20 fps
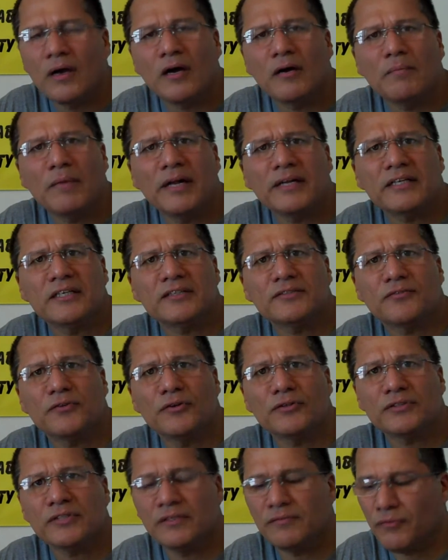On Meineke's
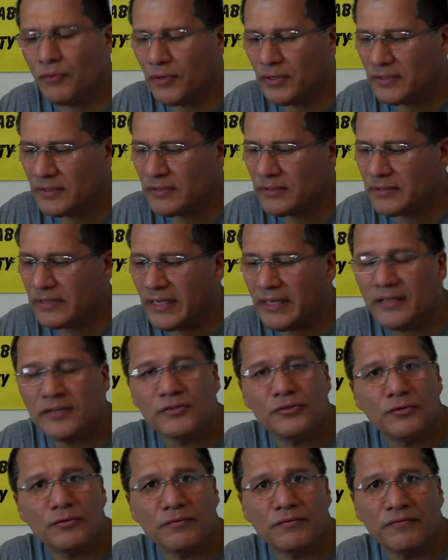first invoice,
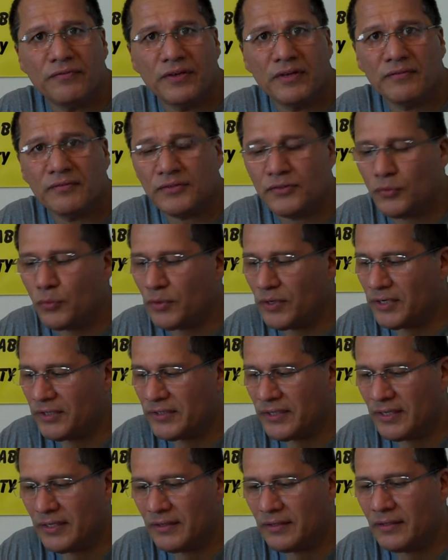dated June 5,
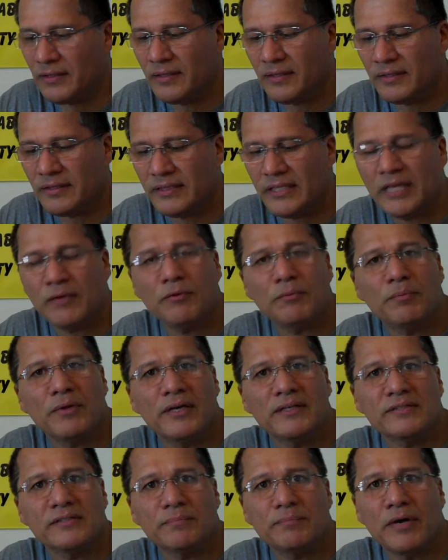2010, they
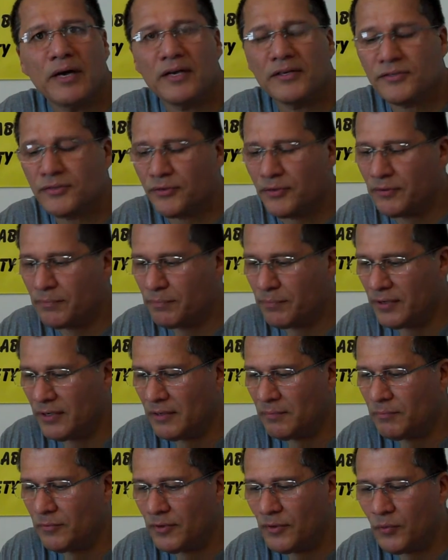replaced the power steering
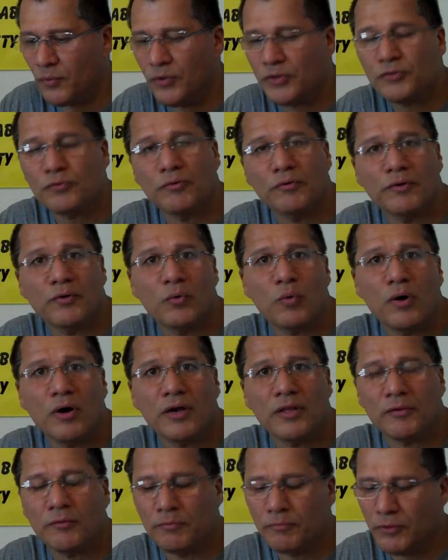pump, which would
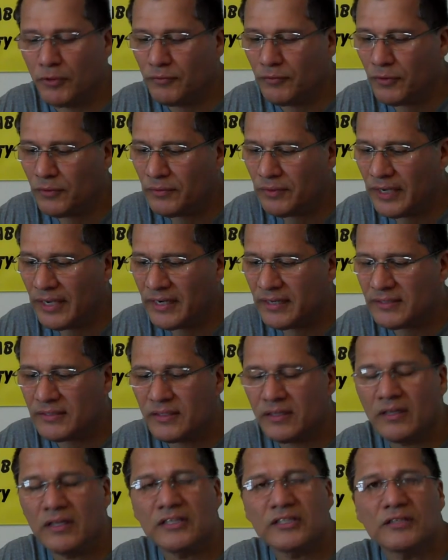require the removal and
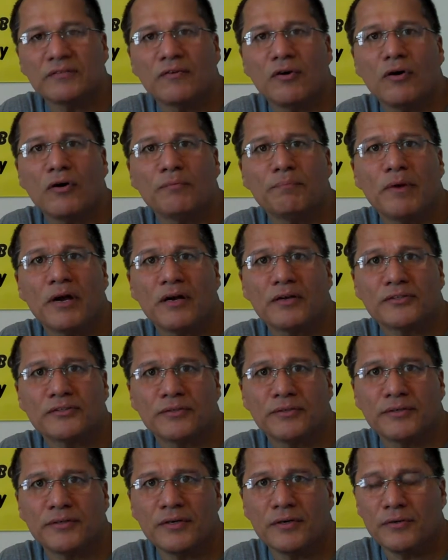installation of all power
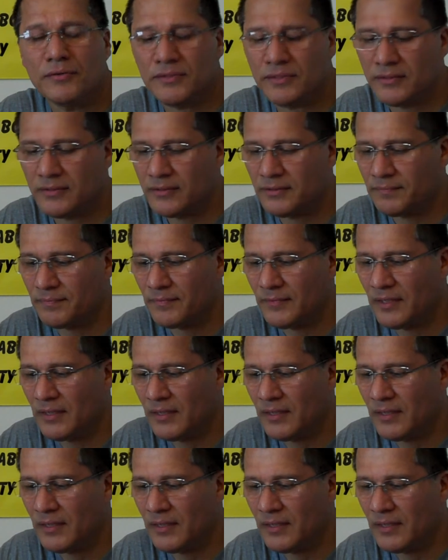steering hoses.